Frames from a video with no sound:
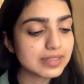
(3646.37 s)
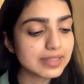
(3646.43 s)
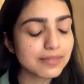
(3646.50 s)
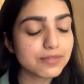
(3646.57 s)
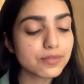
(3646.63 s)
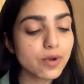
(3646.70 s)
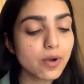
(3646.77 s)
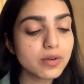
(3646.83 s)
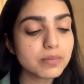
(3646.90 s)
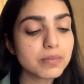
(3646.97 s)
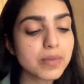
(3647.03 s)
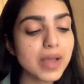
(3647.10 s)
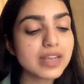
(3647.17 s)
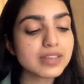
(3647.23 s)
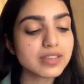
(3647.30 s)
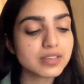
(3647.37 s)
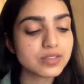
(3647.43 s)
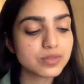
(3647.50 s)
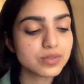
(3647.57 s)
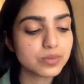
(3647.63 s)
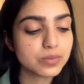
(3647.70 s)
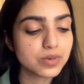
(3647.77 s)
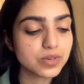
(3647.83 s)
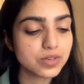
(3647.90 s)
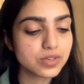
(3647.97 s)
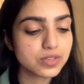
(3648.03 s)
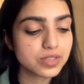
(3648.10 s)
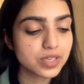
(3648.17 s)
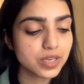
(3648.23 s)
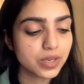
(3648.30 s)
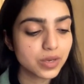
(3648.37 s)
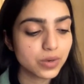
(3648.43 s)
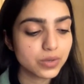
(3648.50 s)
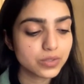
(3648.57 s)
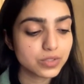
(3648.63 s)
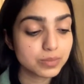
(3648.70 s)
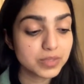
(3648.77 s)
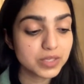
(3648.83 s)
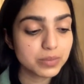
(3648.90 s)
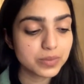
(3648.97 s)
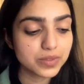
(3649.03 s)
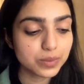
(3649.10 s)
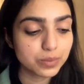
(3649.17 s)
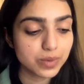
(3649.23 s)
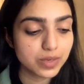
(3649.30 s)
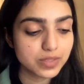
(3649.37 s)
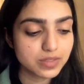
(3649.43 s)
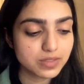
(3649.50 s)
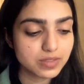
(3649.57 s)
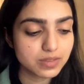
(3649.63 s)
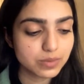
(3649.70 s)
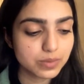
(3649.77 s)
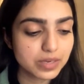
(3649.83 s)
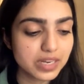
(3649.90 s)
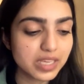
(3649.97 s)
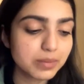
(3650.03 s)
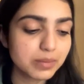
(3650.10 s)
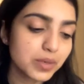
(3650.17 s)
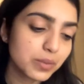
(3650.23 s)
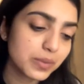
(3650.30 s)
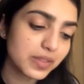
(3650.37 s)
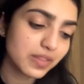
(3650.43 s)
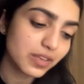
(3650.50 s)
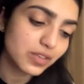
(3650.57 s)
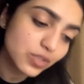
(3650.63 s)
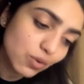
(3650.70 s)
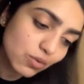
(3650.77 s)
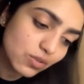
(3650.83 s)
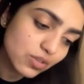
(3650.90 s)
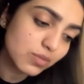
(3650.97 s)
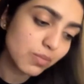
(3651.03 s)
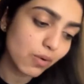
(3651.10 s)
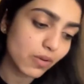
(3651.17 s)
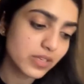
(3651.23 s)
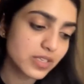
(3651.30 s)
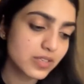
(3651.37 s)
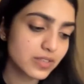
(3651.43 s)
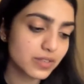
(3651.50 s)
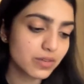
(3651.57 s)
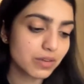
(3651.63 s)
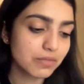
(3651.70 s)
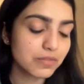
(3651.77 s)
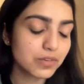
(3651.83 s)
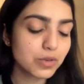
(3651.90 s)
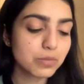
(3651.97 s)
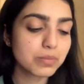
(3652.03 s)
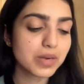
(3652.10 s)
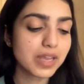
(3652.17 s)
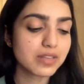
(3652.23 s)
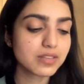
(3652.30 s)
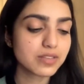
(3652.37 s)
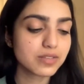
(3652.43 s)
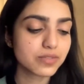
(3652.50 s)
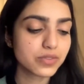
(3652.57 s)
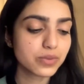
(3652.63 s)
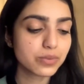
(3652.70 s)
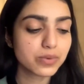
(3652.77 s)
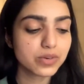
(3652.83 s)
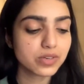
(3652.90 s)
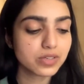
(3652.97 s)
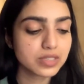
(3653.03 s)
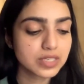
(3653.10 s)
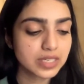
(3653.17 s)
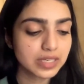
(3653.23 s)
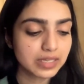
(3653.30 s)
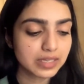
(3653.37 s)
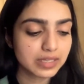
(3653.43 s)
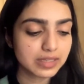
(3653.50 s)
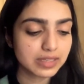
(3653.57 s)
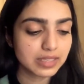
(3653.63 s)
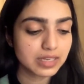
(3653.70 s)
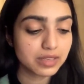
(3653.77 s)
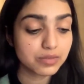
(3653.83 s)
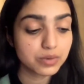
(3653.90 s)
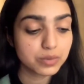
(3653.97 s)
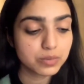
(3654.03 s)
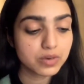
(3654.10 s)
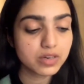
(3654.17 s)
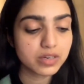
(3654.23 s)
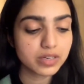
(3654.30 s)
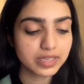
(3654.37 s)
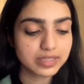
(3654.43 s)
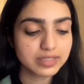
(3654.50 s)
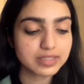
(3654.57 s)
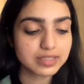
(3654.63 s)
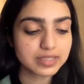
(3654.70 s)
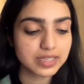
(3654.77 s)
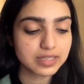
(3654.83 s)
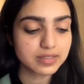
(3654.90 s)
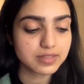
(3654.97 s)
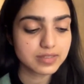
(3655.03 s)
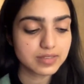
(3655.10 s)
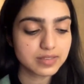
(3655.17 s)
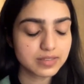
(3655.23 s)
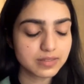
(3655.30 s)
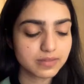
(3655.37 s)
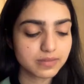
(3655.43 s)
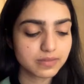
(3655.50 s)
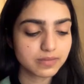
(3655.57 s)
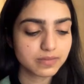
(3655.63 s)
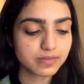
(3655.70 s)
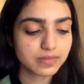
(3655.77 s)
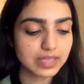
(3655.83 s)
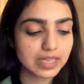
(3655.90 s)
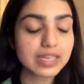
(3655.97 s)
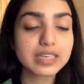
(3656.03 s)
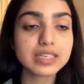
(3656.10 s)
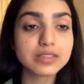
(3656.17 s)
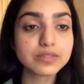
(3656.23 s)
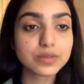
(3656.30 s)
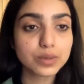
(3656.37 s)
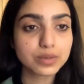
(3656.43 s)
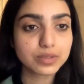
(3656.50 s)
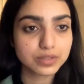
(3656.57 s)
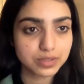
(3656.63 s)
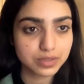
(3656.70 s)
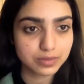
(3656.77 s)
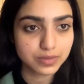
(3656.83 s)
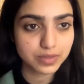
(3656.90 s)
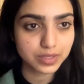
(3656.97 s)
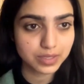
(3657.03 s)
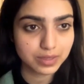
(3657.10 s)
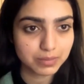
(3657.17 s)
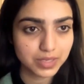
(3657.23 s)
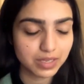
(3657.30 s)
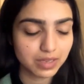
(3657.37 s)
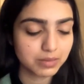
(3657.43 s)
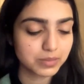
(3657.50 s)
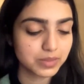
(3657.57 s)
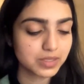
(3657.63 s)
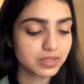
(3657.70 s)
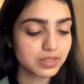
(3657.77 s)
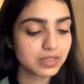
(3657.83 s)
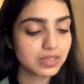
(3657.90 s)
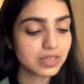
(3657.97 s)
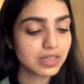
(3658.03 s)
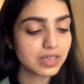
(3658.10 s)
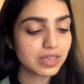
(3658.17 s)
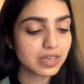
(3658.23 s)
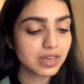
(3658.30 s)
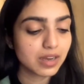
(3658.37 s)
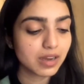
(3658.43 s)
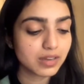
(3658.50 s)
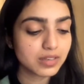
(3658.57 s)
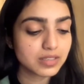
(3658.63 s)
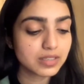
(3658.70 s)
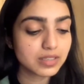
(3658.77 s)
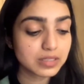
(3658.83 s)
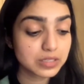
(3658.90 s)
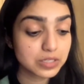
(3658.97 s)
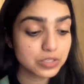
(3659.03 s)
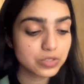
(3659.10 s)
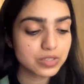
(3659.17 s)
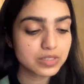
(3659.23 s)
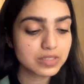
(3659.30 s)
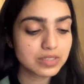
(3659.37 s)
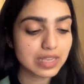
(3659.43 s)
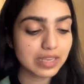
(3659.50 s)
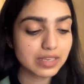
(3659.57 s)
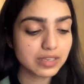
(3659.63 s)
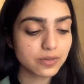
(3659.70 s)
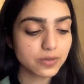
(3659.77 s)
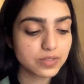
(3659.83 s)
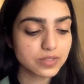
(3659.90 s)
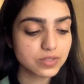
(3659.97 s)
They have gone back into the world to be with the ones who labor with their total bodies, who have no plans for the world. They never were entertainers. I live on a river in Miami, under conditions I cannot